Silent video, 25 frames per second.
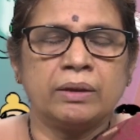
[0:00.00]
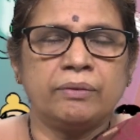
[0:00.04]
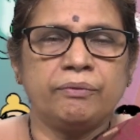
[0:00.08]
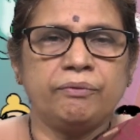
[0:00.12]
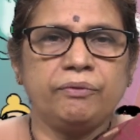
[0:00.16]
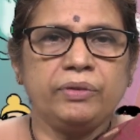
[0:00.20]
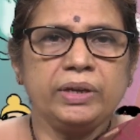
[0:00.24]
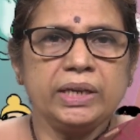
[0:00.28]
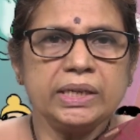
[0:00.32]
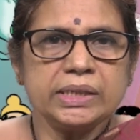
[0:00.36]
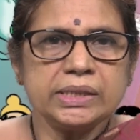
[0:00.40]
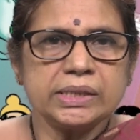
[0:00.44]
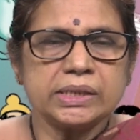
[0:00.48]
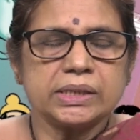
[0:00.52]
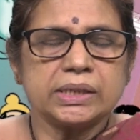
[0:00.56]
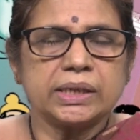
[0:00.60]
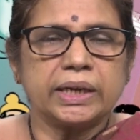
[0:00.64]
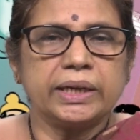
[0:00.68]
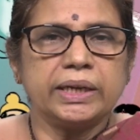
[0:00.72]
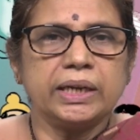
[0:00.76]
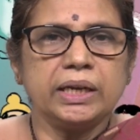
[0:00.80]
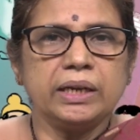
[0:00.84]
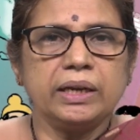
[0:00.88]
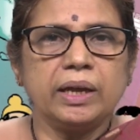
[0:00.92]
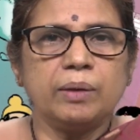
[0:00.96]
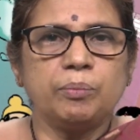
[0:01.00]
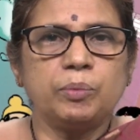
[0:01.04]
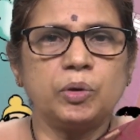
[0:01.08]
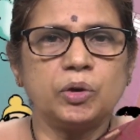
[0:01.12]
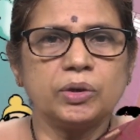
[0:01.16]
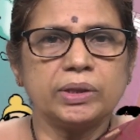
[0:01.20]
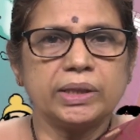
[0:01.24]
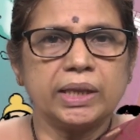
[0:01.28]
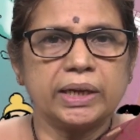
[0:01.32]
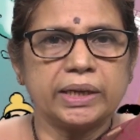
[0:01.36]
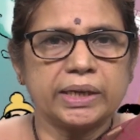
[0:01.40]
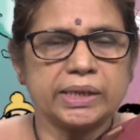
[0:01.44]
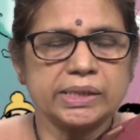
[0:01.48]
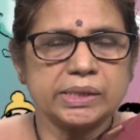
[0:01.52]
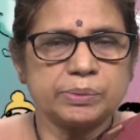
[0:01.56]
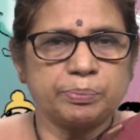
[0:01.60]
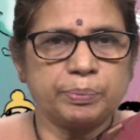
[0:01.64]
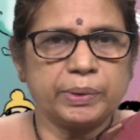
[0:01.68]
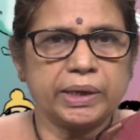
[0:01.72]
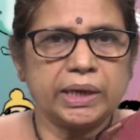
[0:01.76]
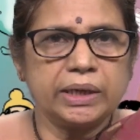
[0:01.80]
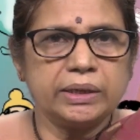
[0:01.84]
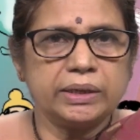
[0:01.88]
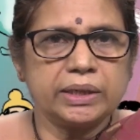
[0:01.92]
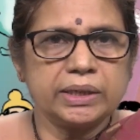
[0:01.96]
We studied about the
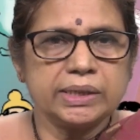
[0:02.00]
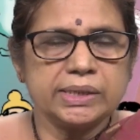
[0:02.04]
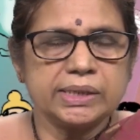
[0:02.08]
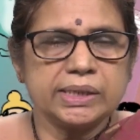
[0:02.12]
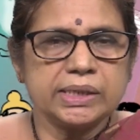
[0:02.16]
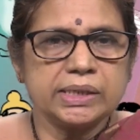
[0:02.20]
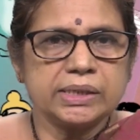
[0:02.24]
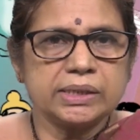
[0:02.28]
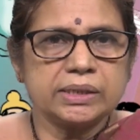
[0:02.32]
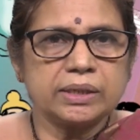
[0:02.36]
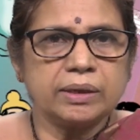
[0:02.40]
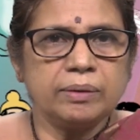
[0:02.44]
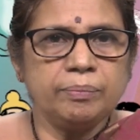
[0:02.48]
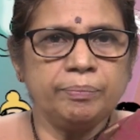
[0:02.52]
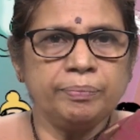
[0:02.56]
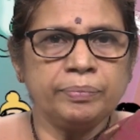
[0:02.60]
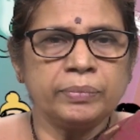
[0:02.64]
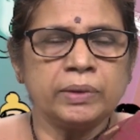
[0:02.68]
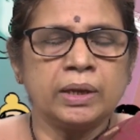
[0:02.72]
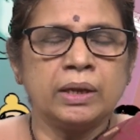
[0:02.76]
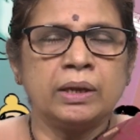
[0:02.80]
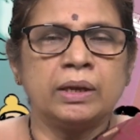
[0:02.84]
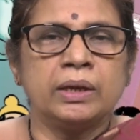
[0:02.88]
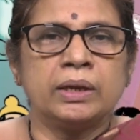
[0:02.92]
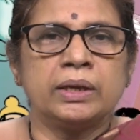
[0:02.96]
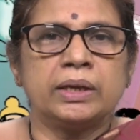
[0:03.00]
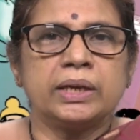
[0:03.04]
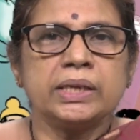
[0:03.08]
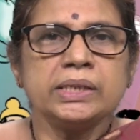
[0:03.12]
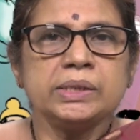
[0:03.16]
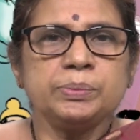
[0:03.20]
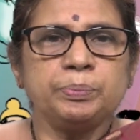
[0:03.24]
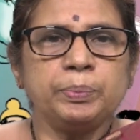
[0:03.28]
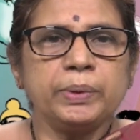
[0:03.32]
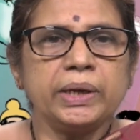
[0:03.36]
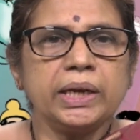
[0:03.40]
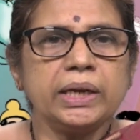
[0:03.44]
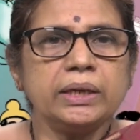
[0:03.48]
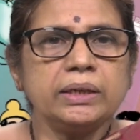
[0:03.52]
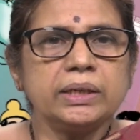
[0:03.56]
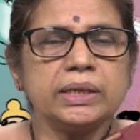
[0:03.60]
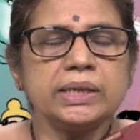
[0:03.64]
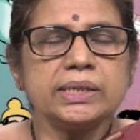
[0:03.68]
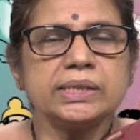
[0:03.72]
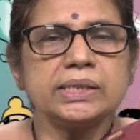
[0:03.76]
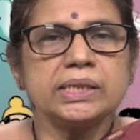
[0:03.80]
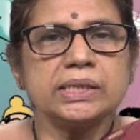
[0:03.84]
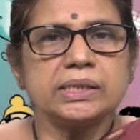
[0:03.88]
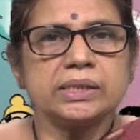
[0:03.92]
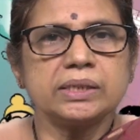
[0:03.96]
respiratory system.
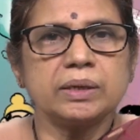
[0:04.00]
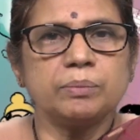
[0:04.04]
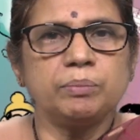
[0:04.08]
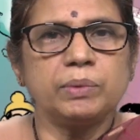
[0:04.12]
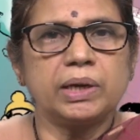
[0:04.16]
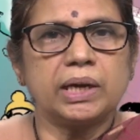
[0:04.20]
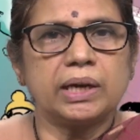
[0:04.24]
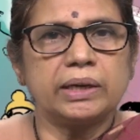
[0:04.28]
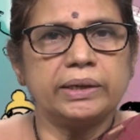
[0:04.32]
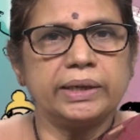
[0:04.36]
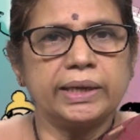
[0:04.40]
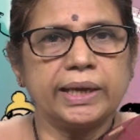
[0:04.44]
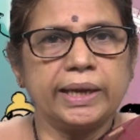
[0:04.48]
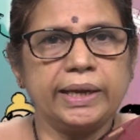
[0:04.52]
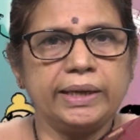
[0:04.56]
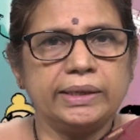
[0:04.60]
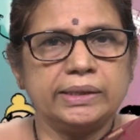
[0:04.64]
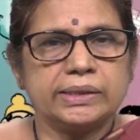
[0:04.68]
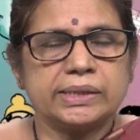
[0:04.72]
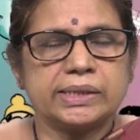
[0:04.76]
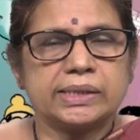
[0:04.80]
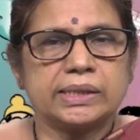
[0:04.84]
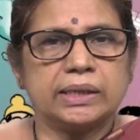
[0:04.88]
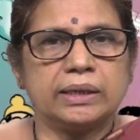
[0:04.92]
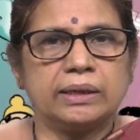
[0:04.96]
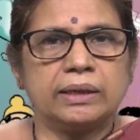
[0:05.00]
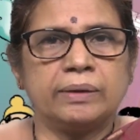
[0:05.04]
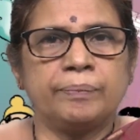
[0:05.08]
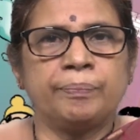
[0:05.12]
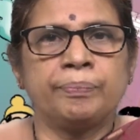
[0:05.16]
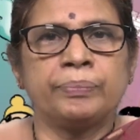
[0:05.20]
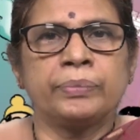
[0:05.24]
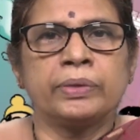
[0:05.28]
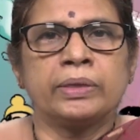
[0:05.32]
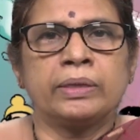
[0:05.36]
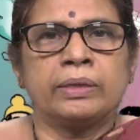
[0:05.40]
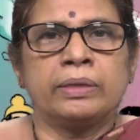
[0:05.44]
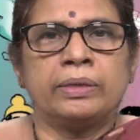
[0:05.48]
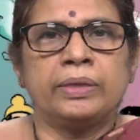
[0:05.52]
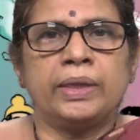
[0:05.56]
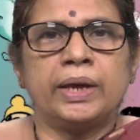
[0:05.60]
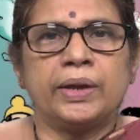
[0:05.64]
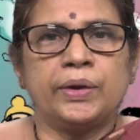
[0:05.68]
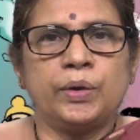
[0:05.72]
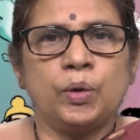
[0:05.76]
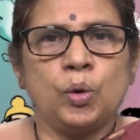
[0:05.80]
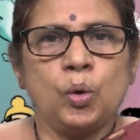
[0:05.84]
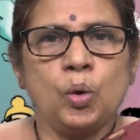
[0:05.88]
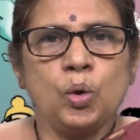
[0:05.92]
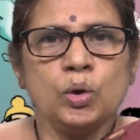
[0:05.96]
Respiratory system contains the
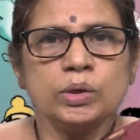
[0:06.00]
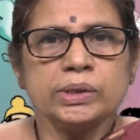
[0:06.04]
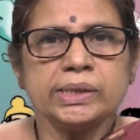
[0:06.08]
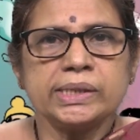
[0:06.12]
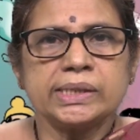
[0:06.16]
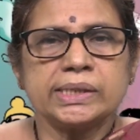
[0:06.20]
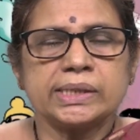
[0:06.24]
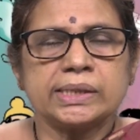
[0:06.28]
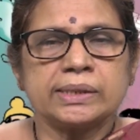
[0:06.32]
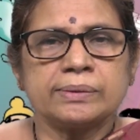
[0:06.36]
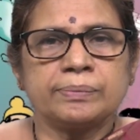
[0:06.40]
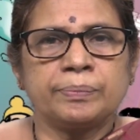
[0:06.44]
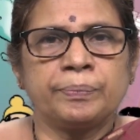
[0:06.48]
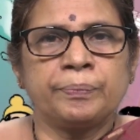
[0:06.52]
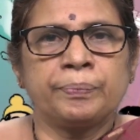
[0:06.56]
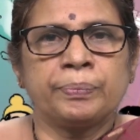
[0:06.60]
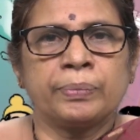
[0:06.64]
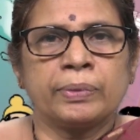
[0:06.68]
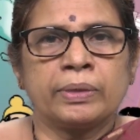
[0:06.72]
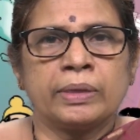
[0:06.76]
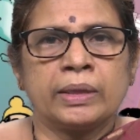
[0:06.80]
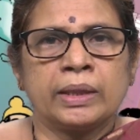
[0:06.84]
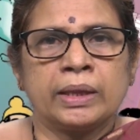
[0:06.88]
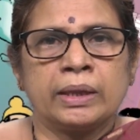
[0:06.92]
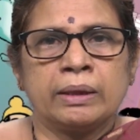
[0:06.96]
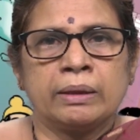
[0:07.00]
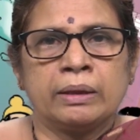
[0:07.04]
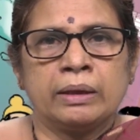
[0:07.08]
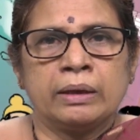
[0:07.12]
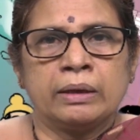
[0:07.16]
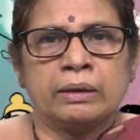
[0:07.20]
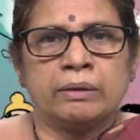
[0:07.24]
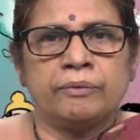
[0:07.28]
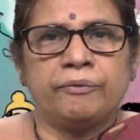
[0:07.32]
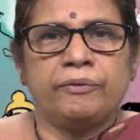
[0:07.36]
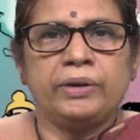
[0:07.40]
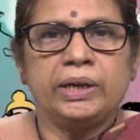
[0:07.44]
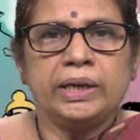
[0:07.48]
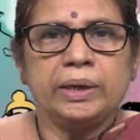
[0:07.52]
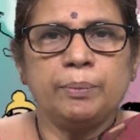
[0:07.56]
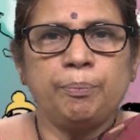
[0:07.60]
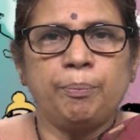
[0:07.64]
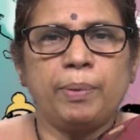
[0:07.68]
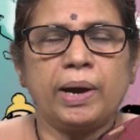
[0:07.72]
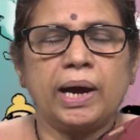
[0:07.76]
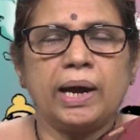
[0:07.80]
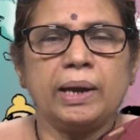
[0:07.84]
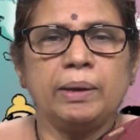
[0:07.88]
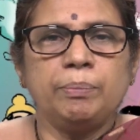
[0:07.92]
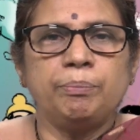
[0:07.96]
nose,
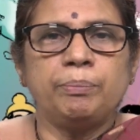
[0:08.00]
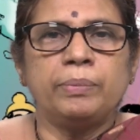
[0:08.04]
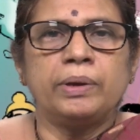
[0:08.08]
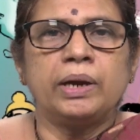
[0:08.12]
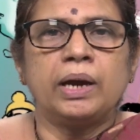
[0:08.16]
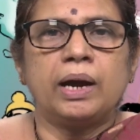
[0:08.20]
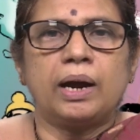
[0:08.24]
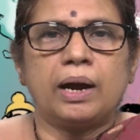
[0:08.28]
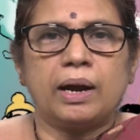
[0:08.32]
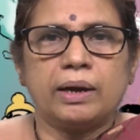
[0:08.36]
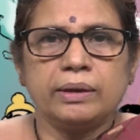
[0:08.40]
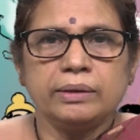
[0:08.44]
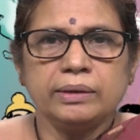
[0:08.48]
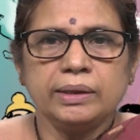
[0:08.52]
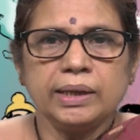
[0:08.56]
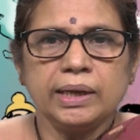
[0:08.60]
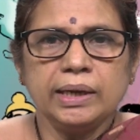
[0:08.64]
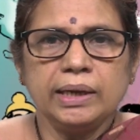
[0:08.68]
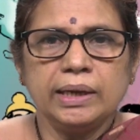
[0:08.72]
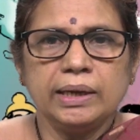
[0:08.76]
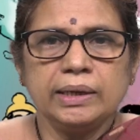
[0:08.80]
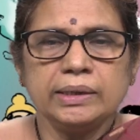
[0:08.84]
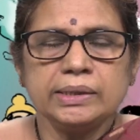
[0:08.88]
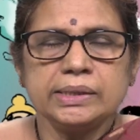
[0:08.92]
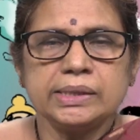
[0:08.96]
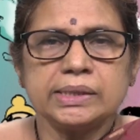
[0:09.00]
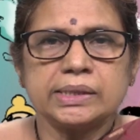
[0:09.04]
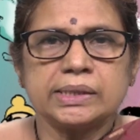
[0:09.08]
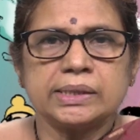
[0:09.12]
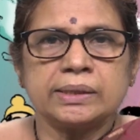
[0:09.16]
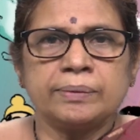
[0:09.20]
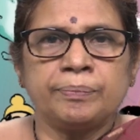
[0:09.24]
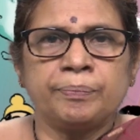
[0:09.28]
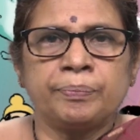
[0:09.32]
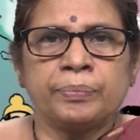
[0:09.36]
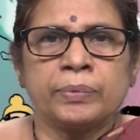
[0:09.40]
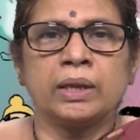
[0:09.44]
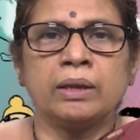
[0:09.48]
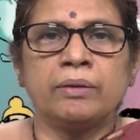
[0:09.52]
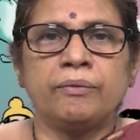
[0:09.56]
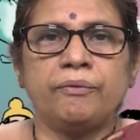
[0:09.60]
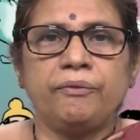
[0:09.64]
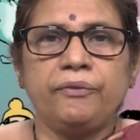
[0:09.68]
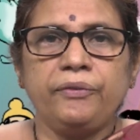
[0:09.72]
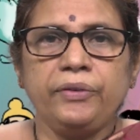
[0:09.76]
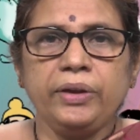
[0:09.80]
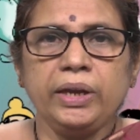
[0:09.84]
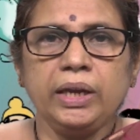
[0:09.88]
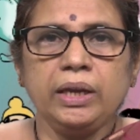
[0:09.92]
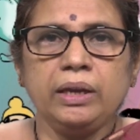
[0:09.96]
windpipe and the lungs.
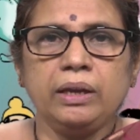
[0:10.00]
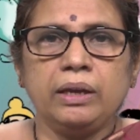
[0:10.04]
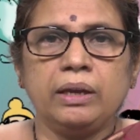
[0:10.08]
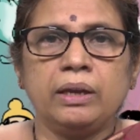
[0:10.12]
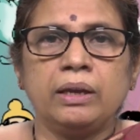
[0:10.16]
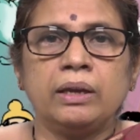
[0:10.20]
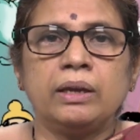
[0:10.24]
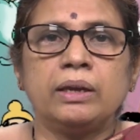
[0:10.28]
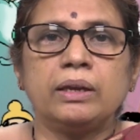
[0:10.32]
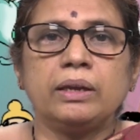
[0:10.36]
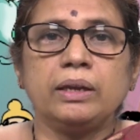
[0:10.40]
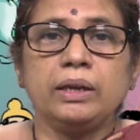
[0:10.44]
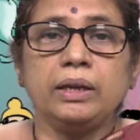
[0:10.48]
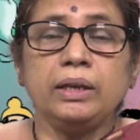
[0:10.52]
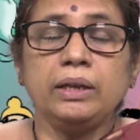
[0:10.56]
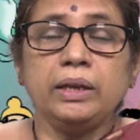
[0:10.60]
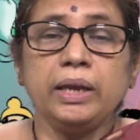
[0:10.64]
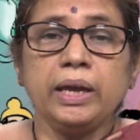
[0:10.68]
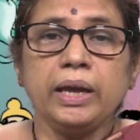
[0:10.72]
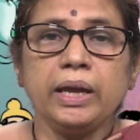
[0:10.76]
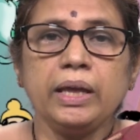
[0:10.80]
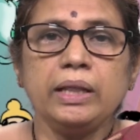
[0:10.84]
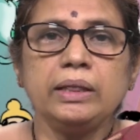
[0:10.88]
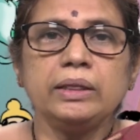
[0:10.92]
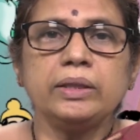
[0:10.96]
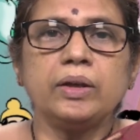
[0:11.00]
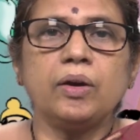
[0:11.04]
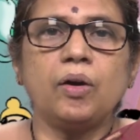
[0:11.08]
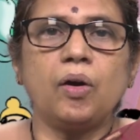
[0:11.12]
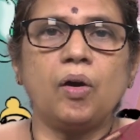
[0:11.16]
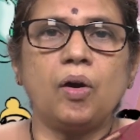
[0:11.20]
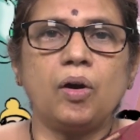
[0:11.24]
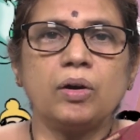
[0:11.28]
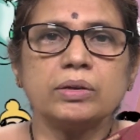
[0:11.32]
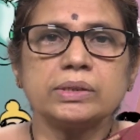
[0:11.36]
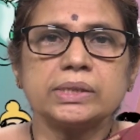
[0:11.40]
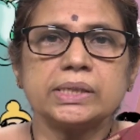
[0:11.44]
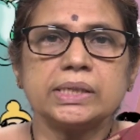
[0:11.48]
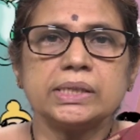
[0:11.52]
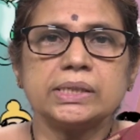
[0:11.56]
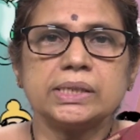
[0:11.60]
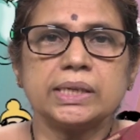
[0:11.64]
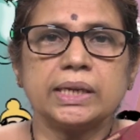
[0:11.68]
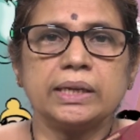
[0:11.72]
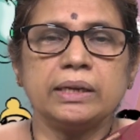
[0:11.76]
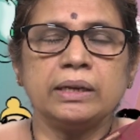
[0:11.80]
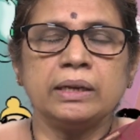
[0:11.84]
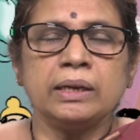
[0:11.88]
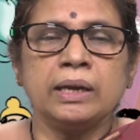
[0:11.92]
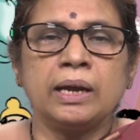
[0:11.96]
We inhale the
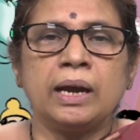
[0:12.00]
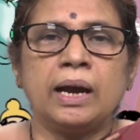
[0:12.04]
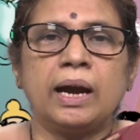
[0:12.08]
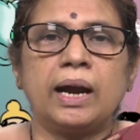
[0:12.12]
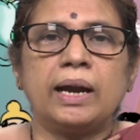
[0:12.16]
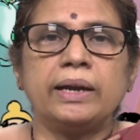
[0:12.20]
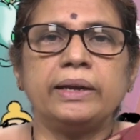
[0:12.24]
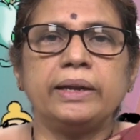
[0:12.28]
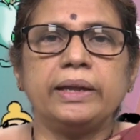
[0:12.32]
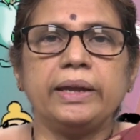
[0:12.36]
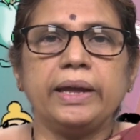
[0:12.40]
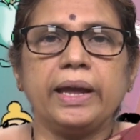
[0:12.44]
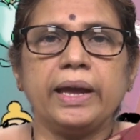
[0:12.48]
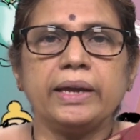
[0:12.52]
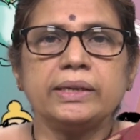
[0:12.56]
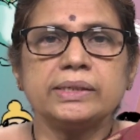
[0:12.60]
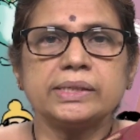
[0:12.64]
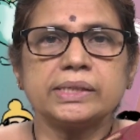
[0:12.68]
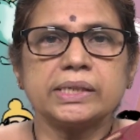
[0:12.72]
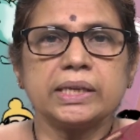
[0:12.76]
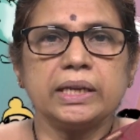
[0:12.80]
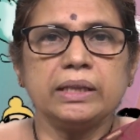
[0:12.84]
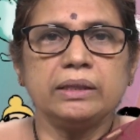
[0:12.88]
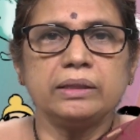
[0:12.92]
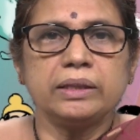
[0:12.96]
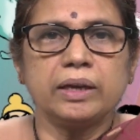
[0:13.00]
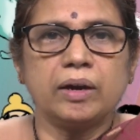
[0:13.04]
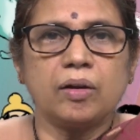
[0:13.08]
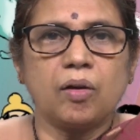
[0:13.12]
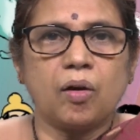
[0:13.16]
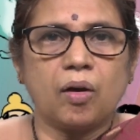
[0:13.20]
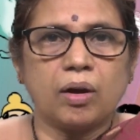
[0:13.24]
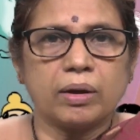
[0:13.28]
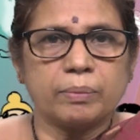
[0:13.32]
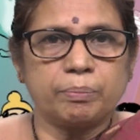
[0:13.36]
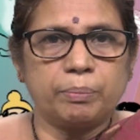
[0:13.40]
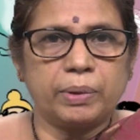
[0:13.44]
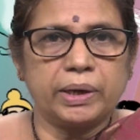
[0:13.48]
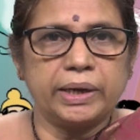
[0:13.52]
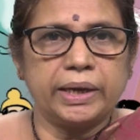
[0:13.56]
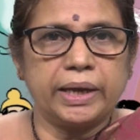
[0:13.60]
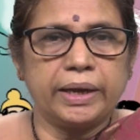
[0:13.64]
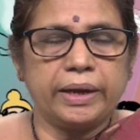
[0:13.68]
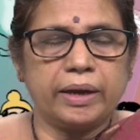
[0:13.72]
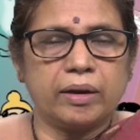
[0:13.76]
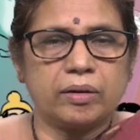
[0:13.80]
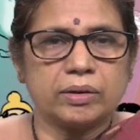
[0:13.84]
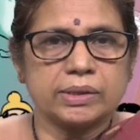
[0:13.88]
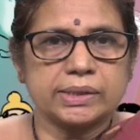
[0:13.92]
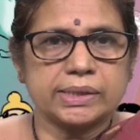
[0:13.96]
oxygen and exhale the carbon
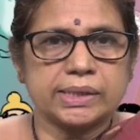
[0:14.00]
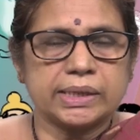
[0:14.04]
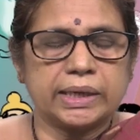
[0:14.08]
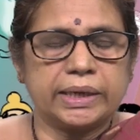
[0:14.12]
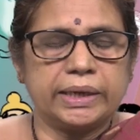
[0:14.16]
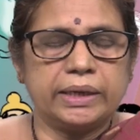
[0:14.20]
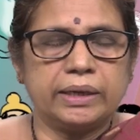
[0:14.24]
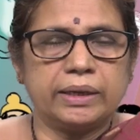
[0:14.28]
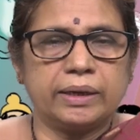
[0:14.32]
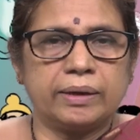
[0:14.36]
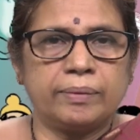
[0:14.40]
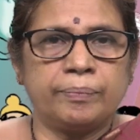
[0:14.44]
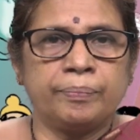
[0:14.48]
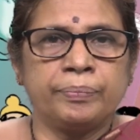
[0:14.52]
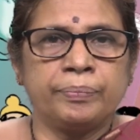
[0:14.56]
dioxide.